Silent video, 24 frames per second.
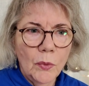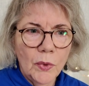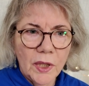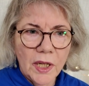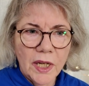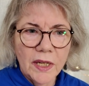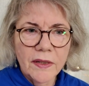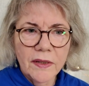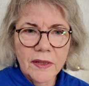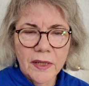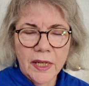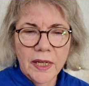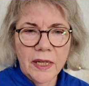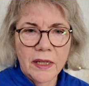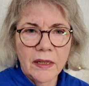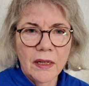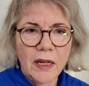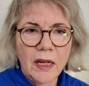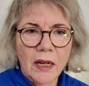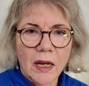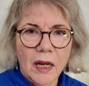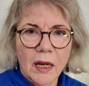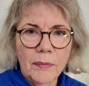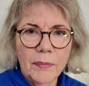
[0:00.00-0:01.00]
When I
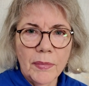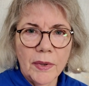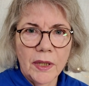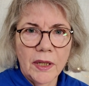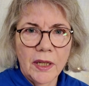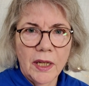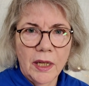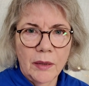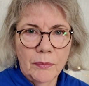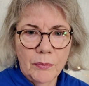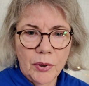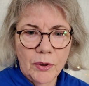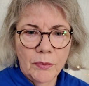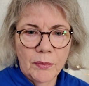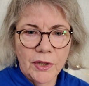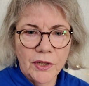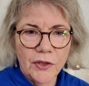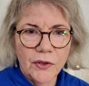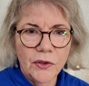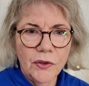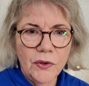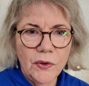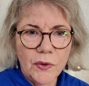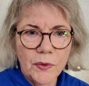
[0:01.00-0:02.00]
stand up and put
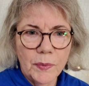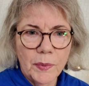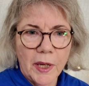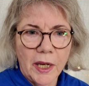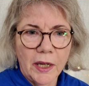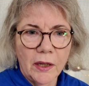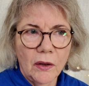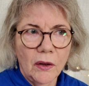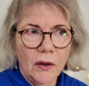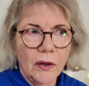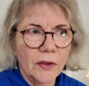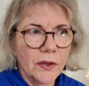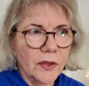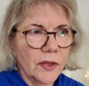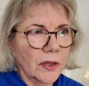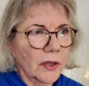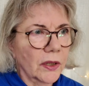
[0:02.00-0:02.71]
my shoes back on